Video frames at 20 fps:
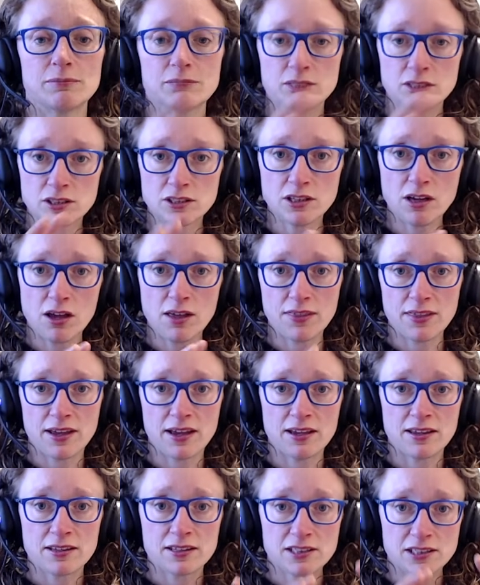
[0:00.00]
So start
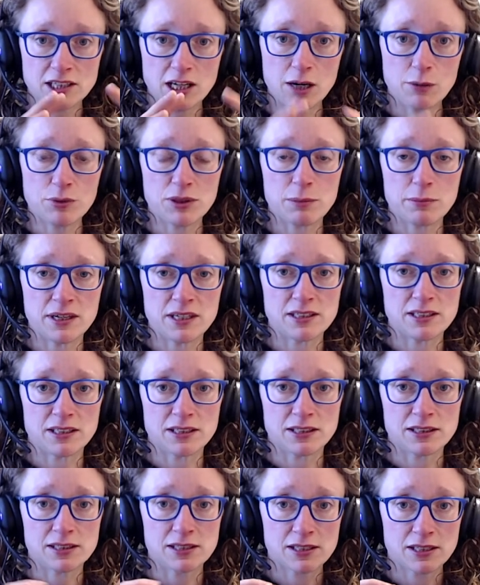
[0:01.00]
there. Start with the
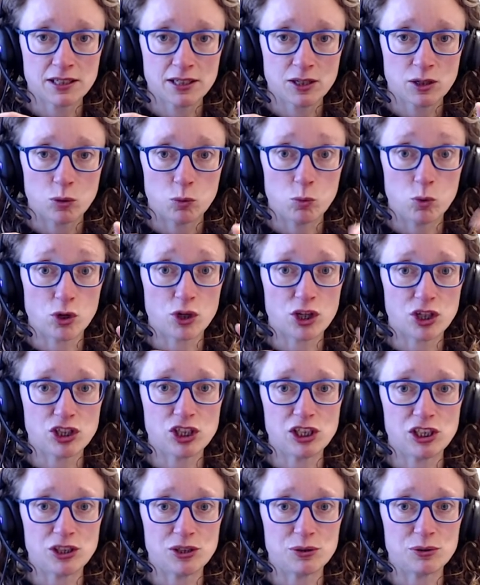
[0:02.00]
meetings. What could
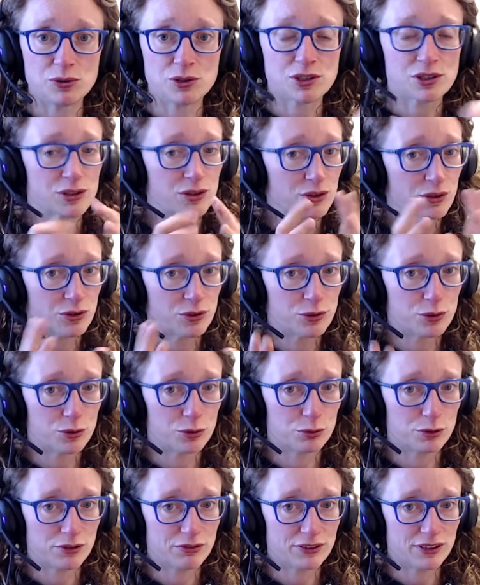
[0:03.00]
you lose or
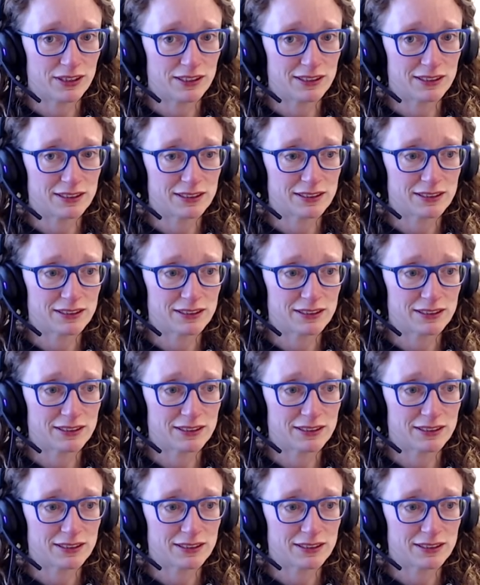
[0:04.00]
refine?